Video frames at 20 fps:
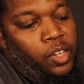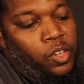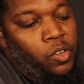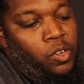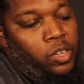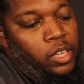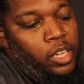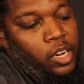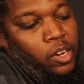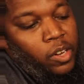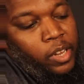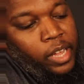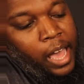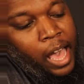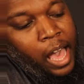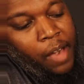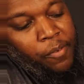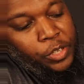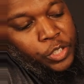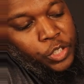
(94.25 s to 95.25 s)
You literally
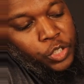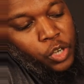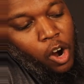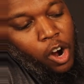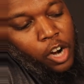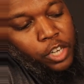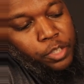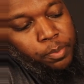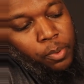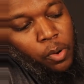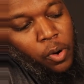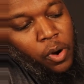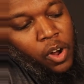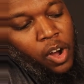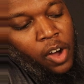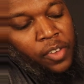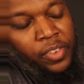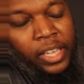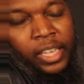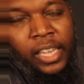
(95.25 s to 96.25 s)
have a charge
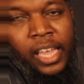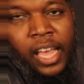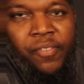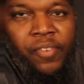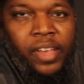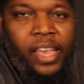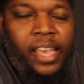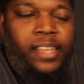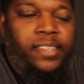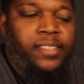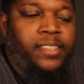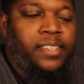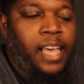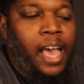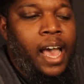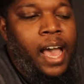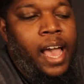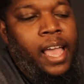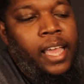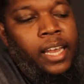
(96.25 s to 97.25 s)
port on the left-hand
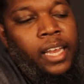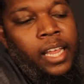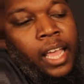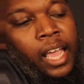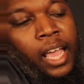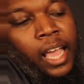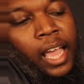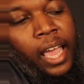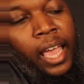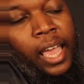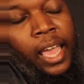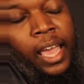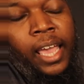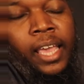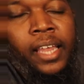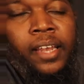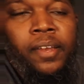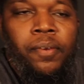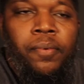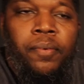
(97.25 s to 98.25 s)
side,
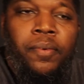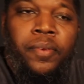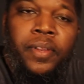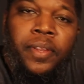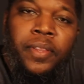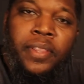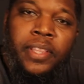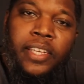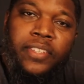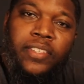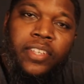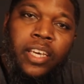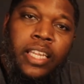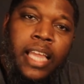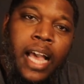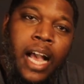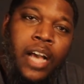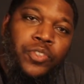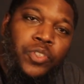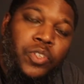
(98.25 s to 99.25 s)
and this
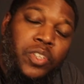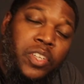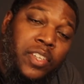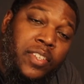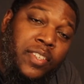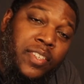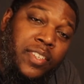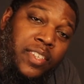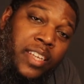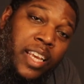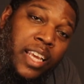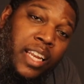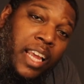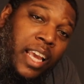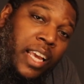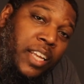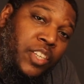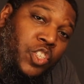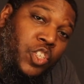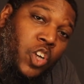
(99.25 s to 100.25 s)
allows you to sit
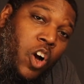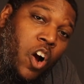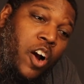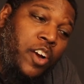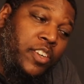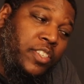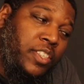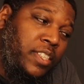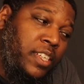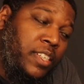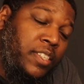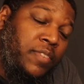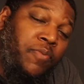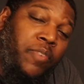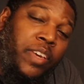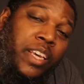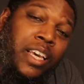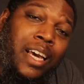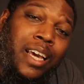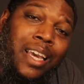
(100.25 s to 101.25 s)
and charge this
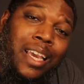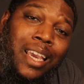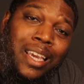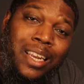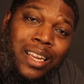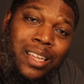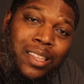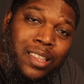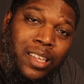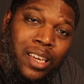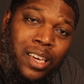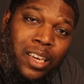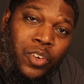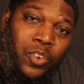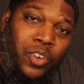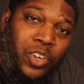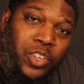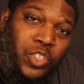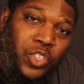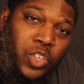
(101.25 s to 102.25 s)
via anything.
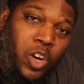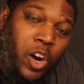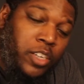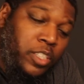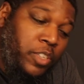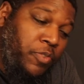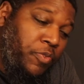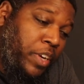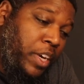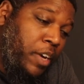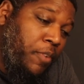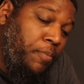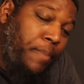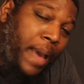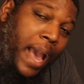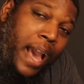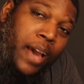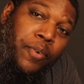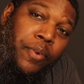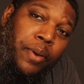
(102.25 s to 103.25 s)
You can charge it via
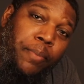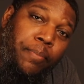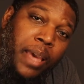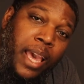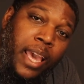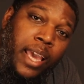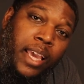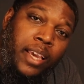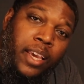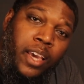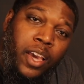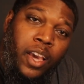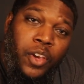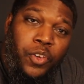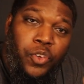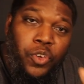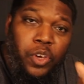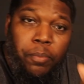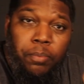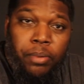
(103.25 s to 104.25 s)
battery bank.
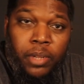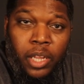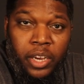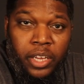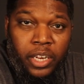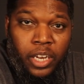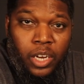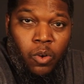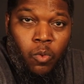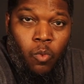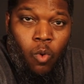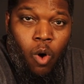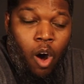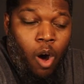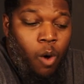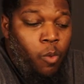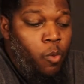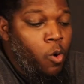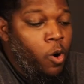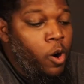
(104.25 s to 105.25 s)
You can plug it in a
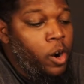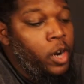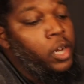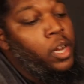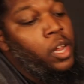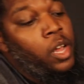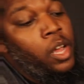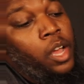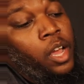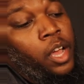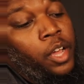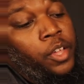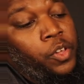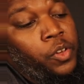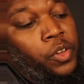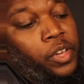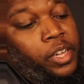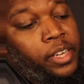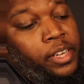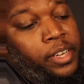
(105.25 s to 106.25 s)
wall wart.
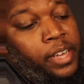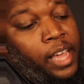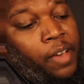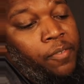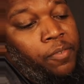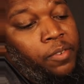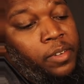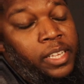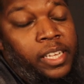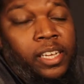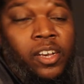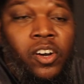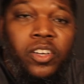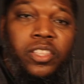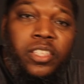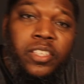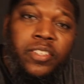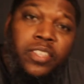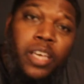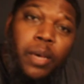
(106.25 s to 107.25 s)
You can definitely
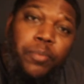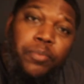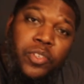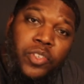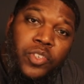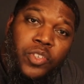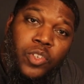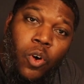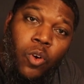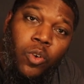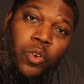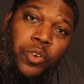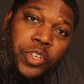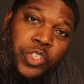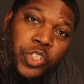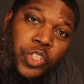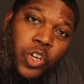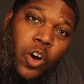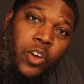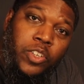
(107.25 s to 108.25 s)
hook this up to solar
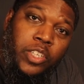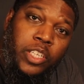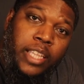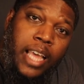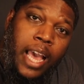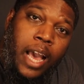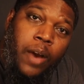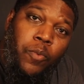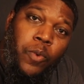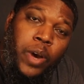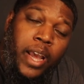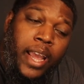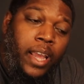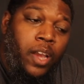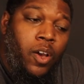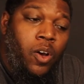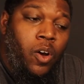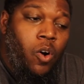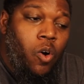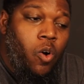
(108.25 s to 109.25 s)
and charge it that
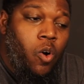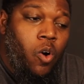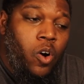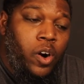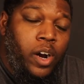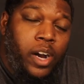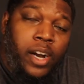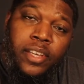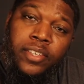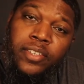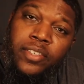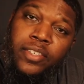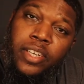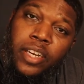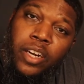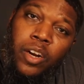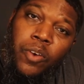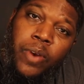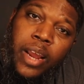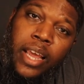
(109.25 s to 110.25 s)
way, or a
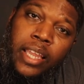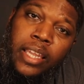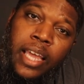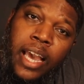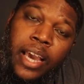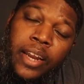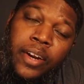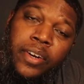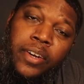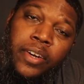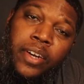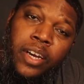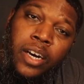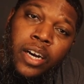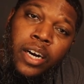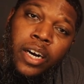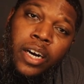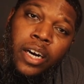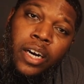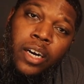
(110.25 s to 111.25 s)
cigarette lighter
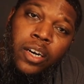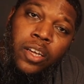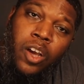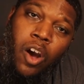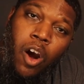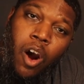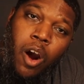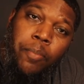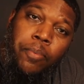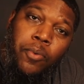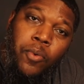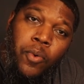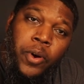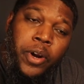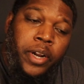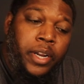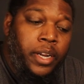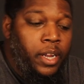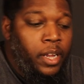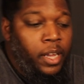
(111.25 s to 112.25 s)
uh,
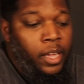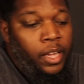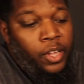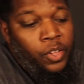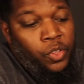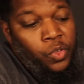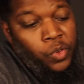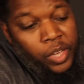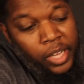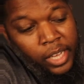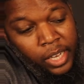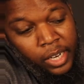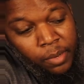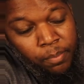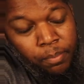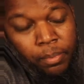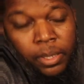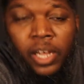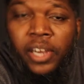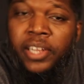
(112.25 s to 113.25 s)
carport you
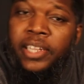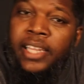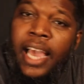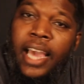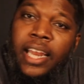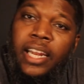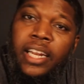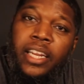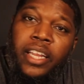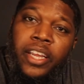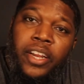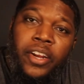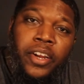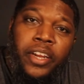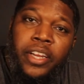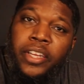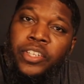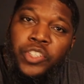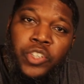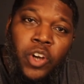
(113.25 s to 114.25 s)
can plug that in here
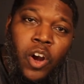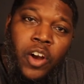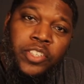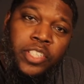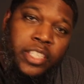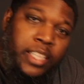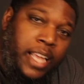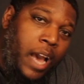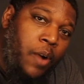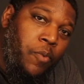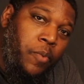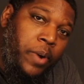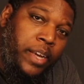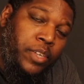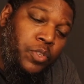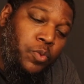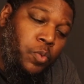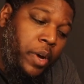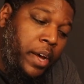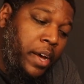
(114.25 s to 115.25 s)
and charge it that way
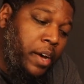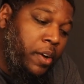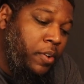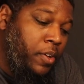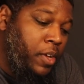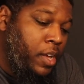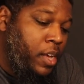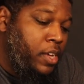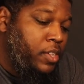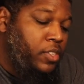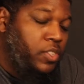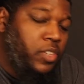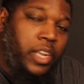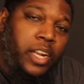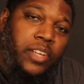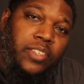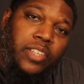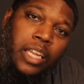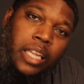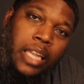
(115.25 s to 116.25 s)
as well. So
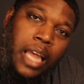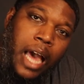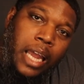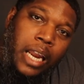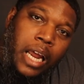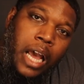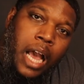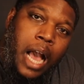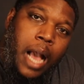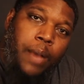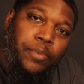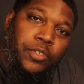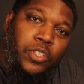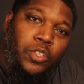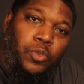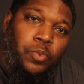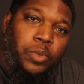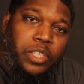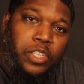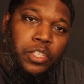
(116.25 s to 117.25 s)
there's a lot of
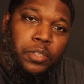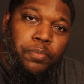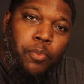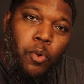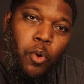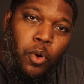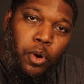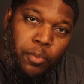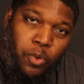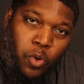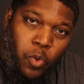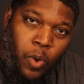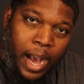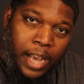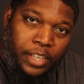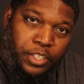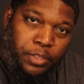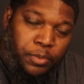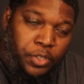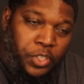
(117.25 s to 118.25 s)
options with this portable
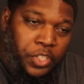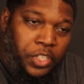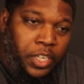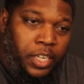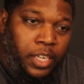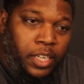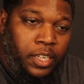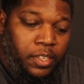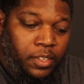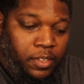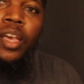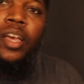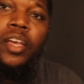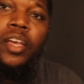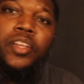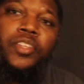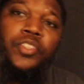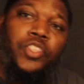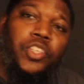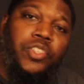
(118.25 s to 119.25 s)
washing machine.
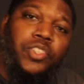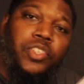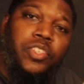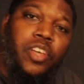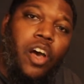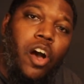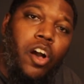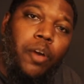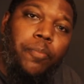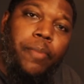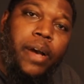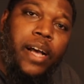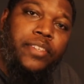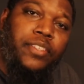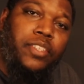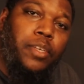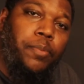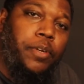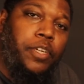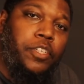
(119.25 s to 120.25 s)
Just to talk about
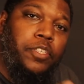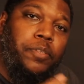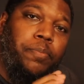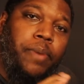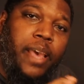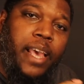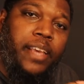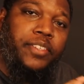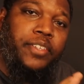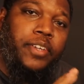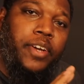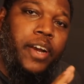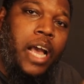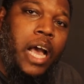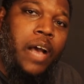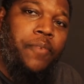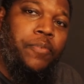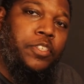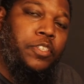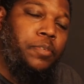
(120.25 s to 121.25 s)
some of the specs here, I
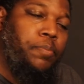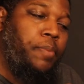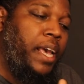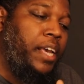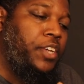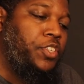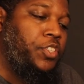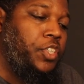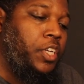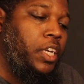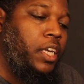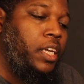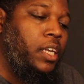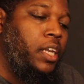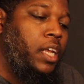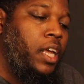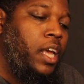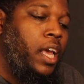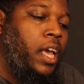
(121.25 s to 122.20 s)
have a spec sheet.